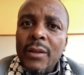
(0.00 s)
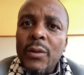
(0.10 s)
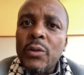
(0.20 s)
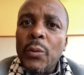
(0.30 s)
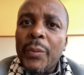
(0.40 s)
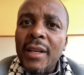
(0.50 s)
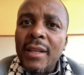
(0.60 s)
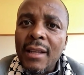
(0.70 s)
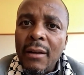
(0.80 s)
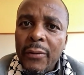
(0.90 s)
not to
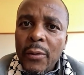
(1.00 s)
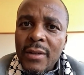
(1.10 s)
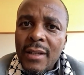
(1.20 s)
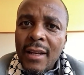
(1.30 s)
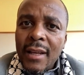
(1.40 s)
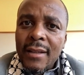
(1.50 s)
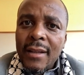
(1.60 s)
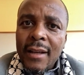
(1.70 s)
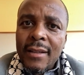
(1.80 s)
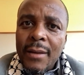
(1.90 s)
bring cell phones in
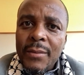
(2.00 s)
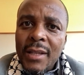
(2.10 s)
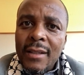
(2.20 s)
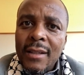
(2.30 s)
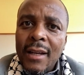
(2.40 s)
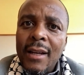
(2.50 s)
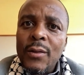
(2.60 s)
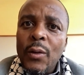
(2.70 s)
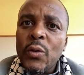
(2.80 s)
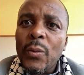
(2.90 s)
the exam center,
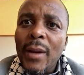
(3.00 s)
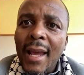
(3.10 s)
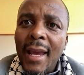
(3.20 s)
not to be